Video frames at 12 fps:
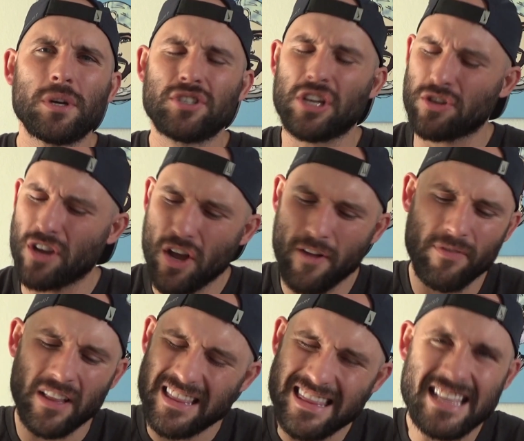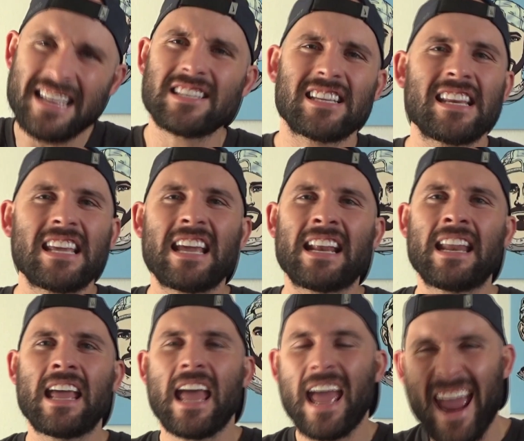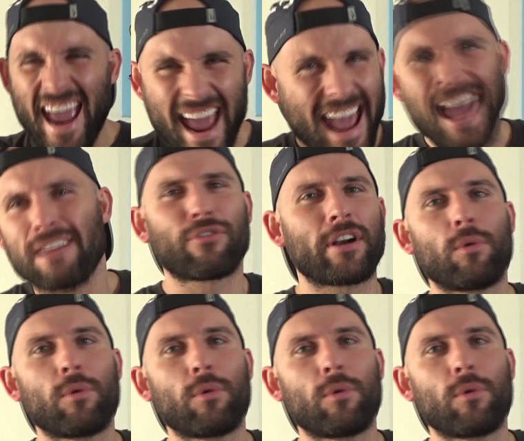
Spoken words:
is just listening every